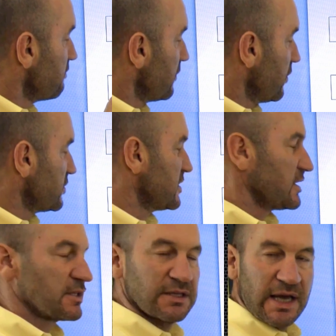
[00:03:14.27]
merges
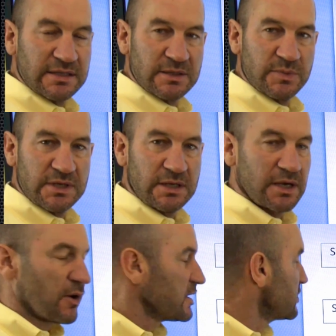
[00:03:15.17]
into that
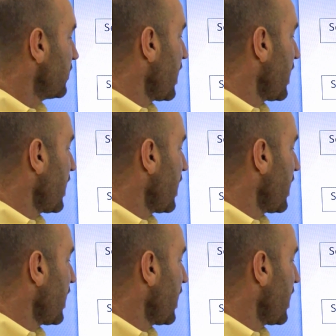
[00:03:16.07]
subsidiary. So